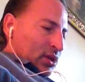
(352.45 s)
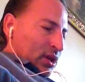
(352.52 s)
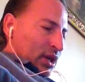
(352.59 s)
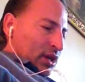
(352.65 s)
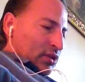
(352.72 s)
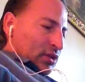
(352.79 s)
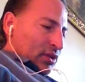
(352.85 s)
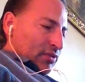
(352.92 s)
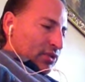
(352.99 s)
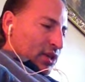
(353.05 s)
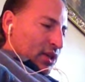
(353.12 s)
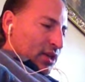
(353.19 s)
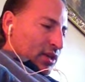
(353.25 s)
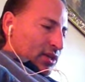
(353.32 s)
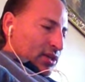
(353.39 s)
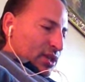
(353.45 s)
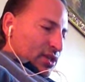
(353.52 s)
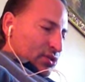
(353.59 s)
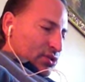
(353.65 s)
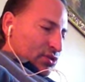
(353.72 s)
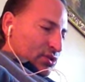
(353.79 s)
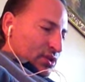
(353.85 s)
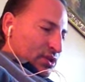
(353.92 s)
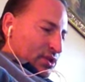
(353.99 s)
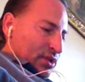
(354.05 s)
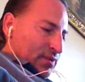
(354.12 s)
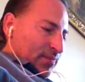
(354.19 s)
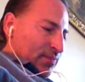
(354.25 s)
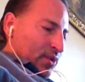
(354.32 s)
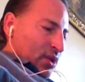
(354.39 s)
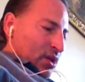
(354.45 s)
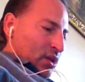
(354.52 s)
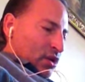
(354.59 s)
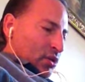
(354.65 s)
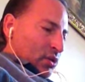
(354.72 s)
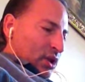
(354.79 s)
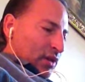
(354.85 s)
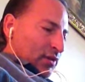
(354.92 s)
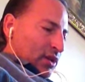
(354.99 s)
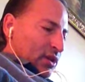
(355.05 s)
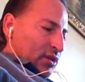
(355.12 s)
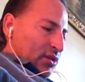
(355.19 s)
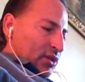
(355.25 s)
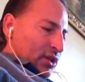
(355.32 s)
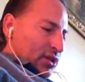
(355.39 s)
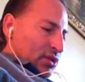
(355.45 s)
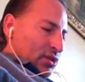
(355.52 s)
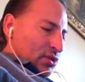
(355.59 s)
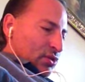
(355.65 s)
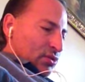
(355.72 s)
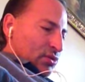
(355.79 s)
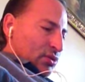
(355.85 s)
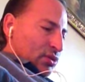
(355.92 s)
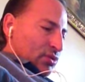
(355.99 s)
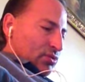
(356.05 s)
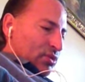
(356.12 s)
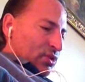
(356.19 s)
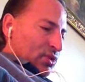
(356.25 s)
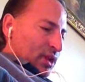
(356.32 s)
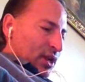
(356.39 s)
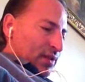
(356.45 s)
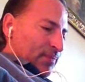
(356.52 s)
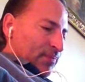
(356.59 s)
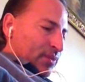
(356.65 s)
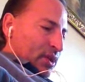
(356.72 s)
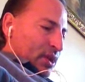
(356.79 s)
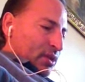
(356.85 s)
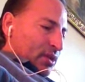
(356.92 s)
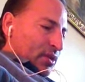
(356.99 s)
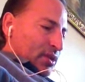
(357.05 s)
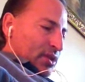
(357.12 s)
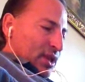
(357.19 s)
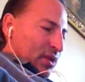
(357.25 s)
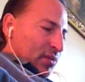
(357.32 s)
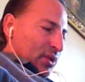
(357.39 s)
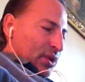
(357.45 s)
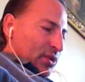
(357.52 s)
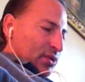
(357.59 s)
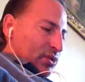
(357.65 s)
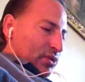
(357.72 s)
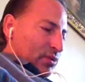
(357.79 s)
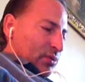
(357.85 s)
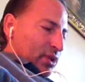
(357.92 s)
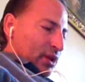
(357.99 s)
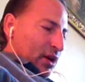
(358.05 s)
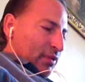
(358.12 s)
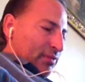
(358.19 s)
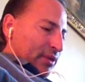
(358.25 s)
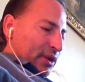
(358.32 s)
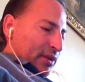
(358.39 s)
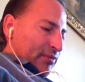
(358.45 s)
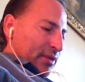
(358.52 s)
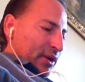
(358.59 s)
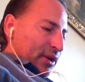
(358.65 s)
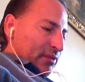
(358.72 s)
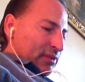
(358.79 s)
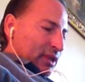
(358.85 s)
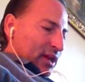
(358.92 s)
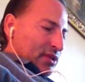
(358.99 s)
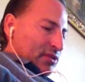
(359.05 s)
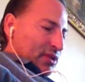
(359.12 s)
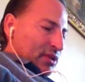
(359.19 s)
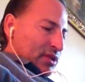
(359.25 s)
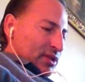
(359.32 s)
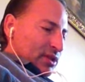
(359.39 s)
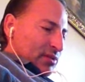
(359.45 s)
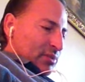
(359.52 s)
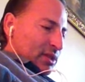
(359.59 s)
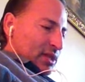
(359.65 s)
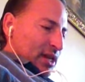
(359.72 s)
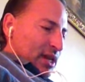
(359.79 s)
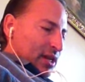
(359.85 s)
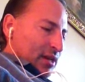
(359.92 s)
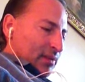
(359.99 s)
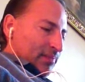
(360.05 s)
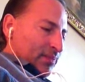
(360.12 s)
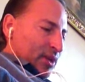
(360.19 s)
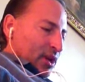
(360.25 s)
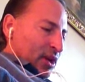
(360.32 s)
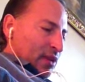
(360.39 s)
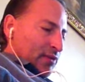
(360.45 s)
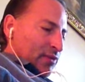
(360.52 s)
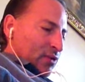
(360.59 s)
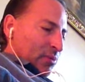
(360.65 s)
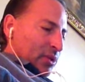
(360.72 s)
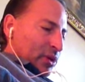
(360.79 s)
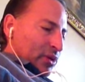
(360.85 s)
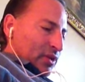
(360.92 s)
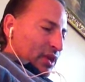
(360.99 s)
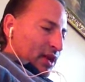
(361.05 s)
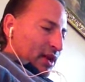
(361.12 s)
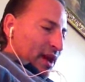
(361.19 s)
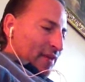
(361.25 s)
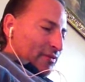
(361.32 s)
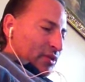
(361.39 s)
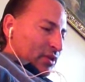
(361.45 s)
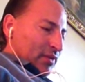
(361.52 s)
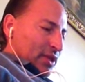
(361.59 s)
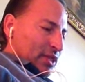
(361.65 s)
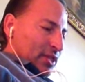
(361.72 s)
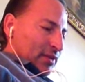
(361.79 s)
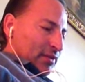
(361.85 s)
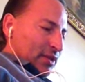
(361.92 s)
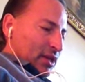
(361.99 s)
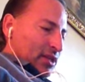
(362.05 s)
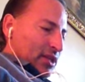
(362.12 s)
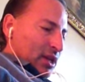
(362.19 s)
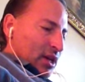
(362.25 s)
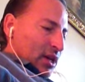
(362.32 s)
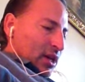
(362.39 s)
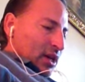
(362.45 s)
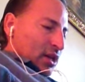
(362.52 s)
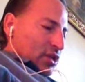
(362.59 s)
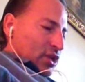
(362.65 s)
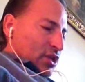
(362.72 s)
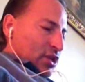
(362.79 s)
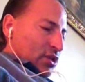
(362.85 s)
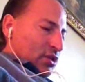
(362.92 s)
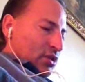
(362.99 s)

I could have done it, says Judas. You'll have other things to do. You know that. There is that widow to whom the offering of Mary of Lazarus is to be taken, informing her that after the festivities she should